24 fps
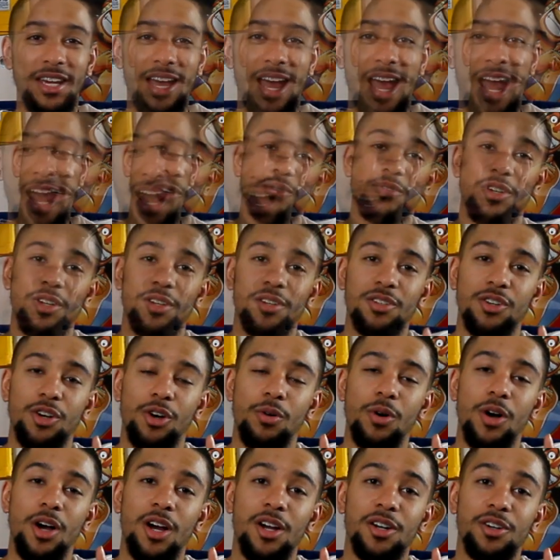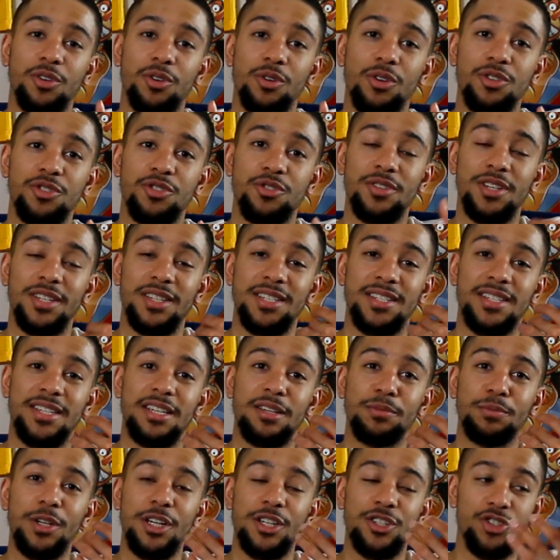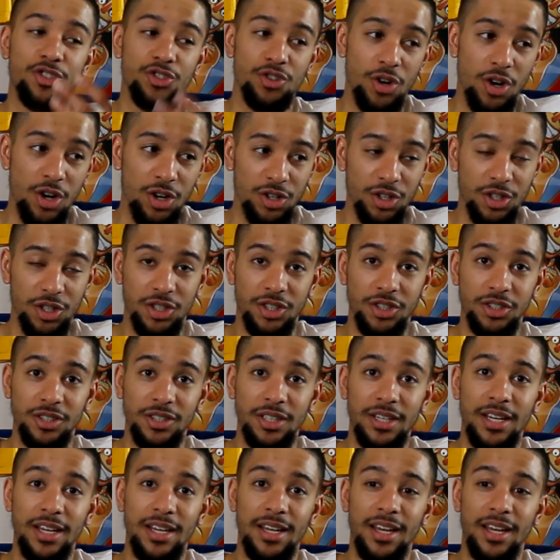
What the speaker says: Episodes go on, of course you get to see him get stronger,